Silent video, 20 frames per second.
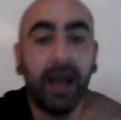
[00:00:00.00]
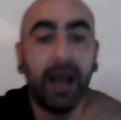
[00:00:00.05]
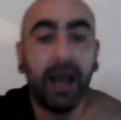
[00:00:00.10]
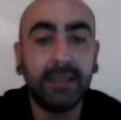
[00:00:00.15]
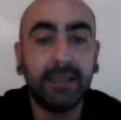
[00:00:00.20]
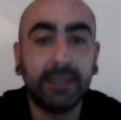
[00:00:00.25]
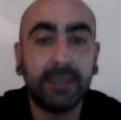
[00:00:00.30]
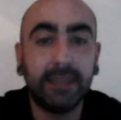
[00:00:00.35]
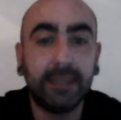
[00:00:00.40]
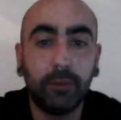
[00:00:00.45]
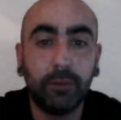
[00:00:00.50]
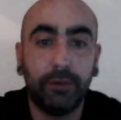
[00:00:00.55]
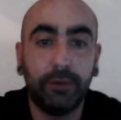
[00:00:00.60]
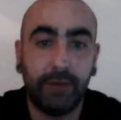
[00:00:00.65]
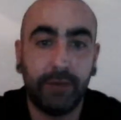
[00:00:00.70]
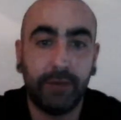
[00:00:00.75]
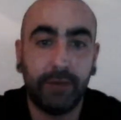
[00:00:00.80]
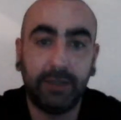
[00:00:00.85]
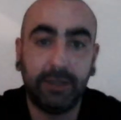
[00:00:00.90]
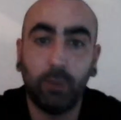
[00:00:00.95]
I still would
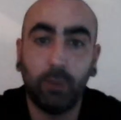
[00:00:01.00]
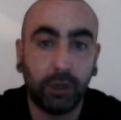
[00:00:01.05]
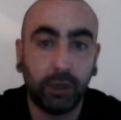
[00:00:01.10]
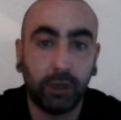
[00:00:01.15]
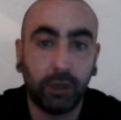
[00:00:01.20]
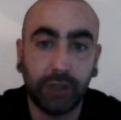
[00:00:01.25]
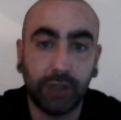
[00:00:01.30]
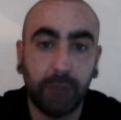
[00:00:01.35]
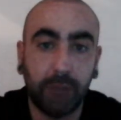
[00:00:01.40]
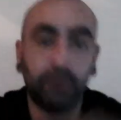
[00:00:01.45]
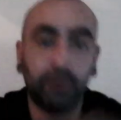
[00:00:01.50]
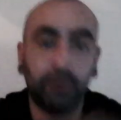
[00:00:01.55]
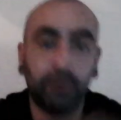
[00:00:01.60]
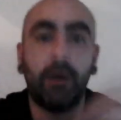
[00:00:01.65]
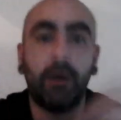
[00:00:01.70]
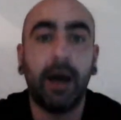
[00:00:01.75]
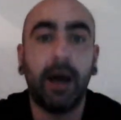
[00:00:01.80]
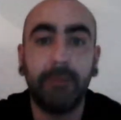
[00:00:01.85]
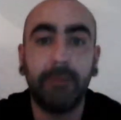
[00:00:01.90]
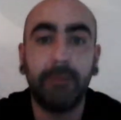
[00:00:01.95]
have went to workshops
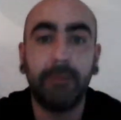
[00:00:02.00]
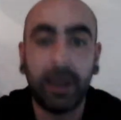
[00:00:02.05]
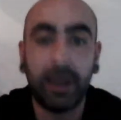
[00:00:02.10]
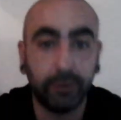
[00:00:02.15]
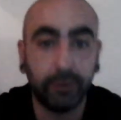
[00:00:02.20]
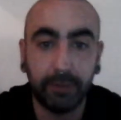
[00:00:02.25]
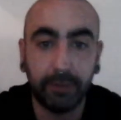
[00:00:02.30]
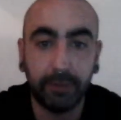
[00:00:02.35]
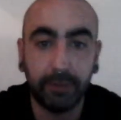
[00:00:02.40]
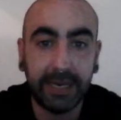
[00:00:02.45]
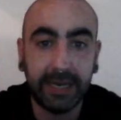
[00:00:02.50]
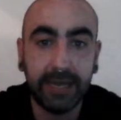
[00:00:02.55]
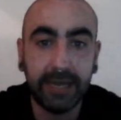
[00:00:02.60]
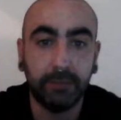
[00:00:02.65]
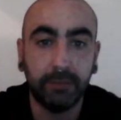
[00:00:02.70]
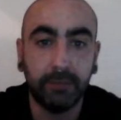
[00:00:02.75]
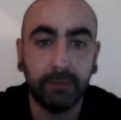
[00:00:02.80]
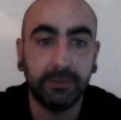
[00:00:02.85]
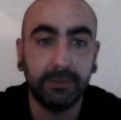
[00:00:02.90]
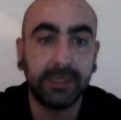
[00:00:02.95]
run by other
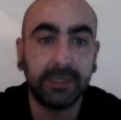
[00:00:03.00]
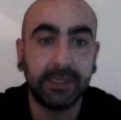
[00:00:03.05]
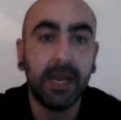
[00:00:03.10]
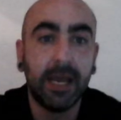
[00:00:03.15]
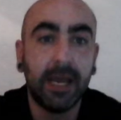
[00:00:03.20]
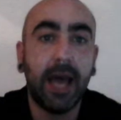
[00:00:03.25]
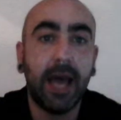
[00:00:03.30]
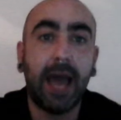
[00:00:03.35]
mediums.